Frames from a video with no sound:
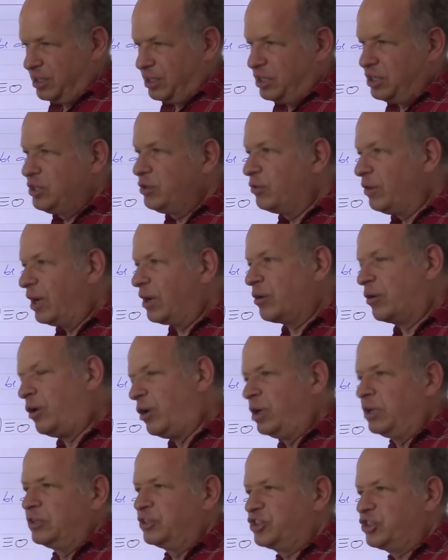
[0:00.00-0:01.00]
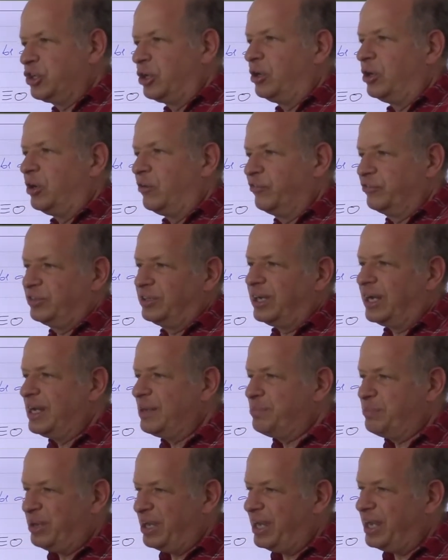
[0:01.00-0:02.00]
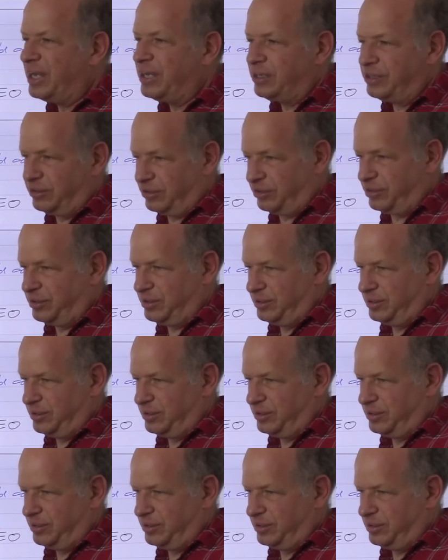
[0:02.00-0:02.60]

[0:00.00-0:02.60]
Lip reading: you are also of type 8.